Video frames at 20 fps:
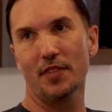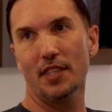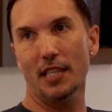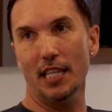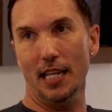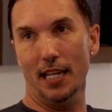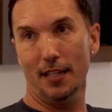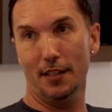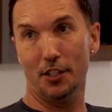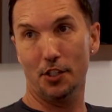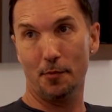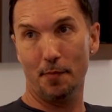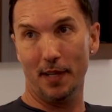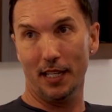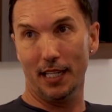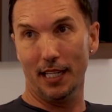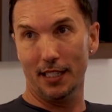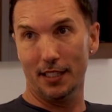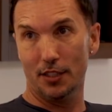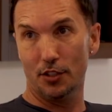the
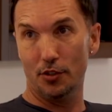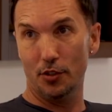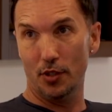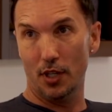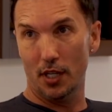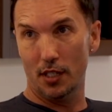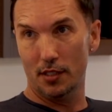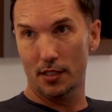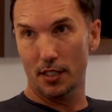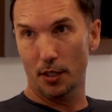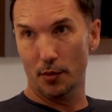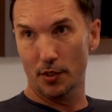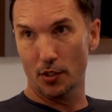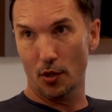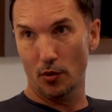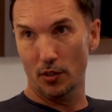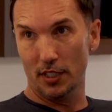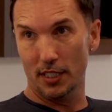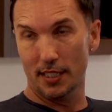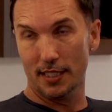English-speaking students, there
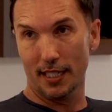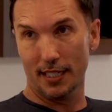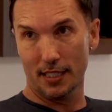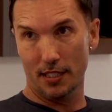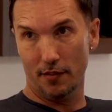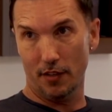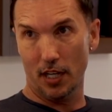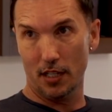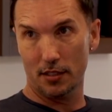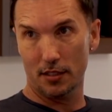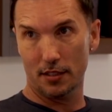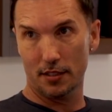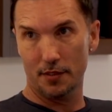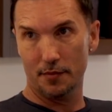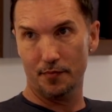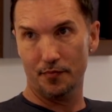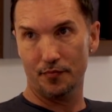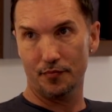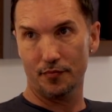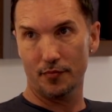was only 6 of
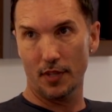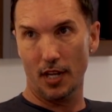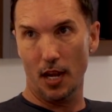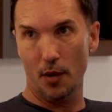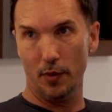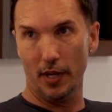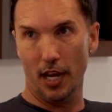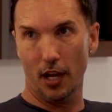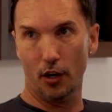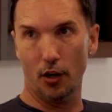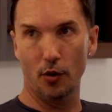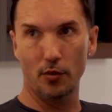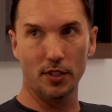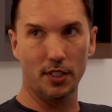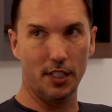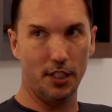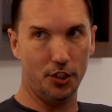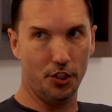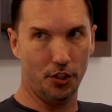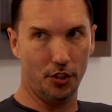us, and we had our
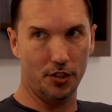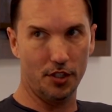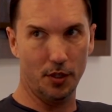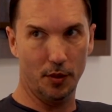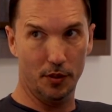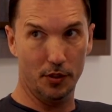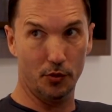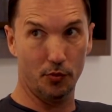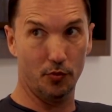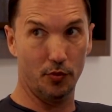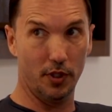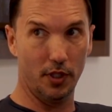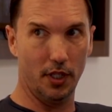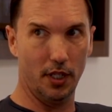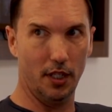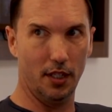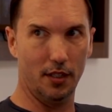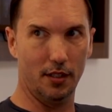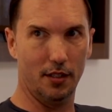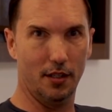own teachers, so it was
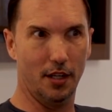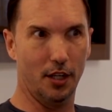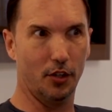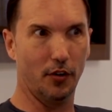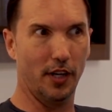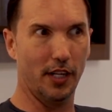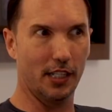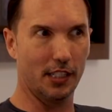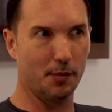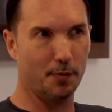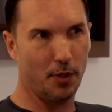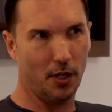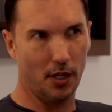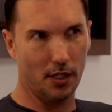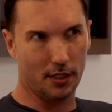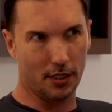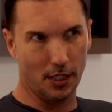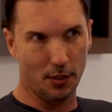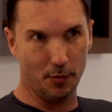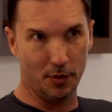really a great
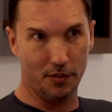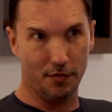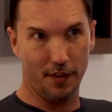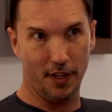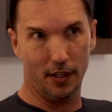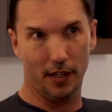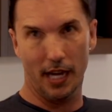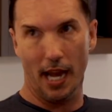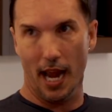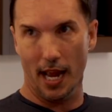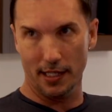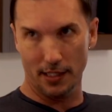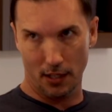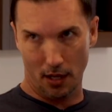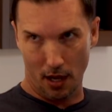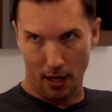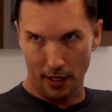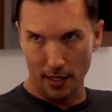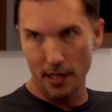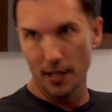experience because it was very
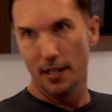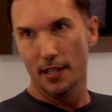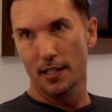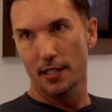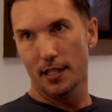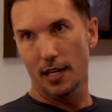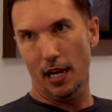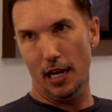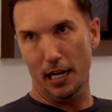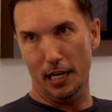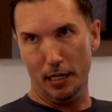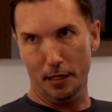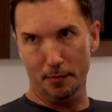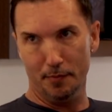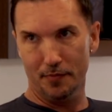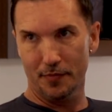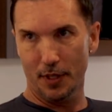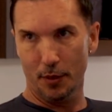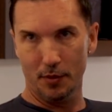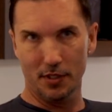hands-on.
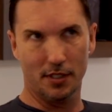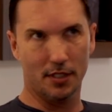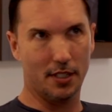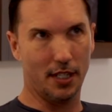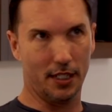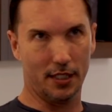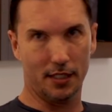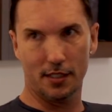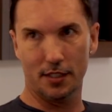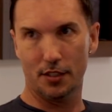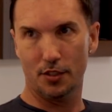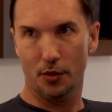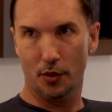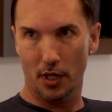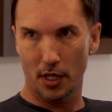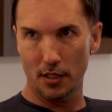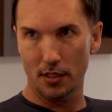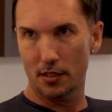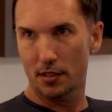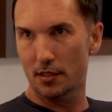There was 6
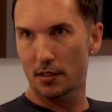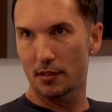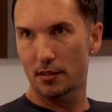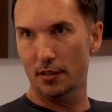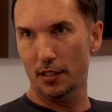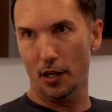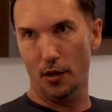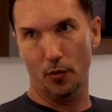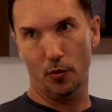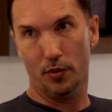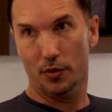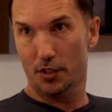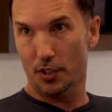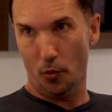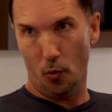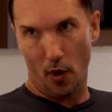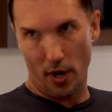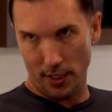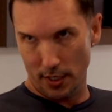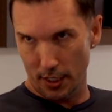students,
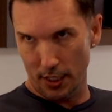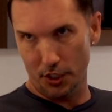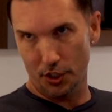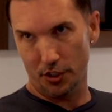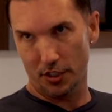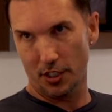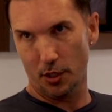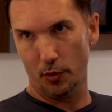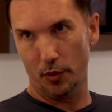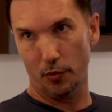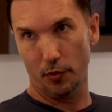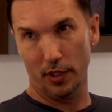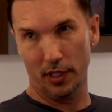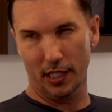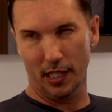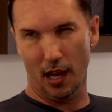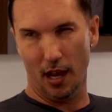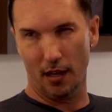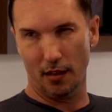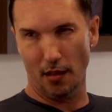to 1 teacher, so we
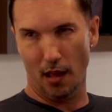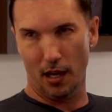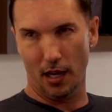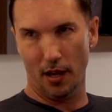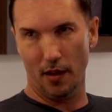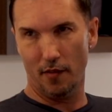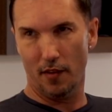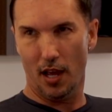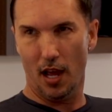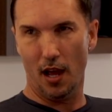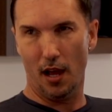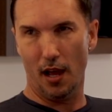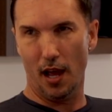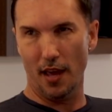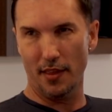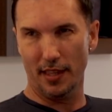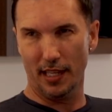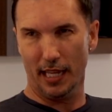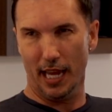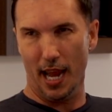really got a lot of,
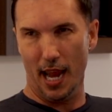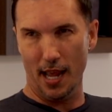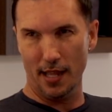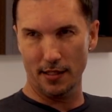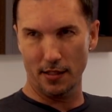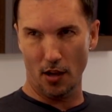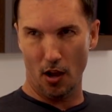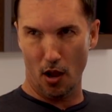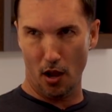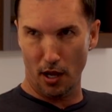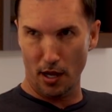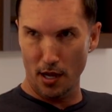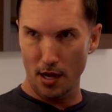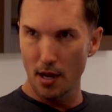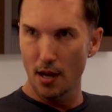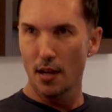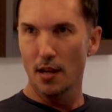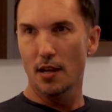I think, hands-on,